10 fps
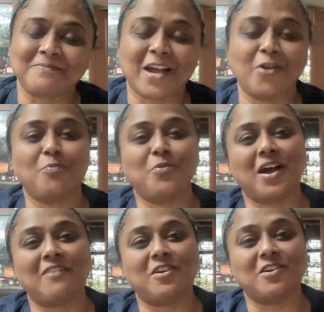I hope you
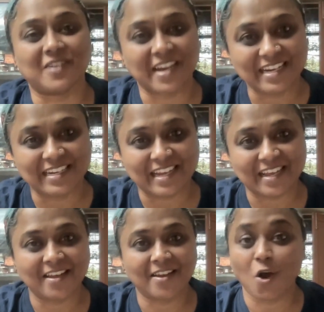have a great
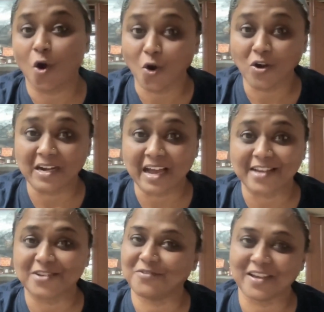day or
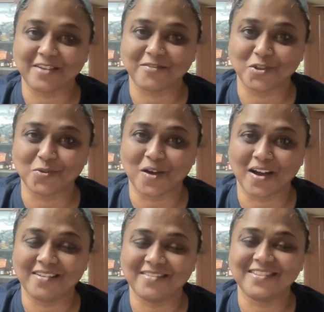night wherever you
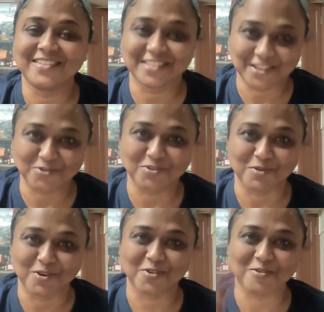are. See you
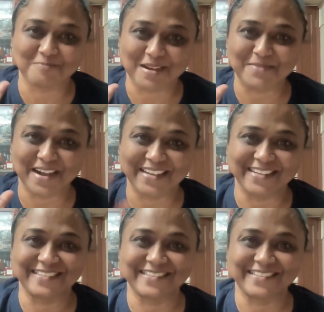tomorrow. Bye bye.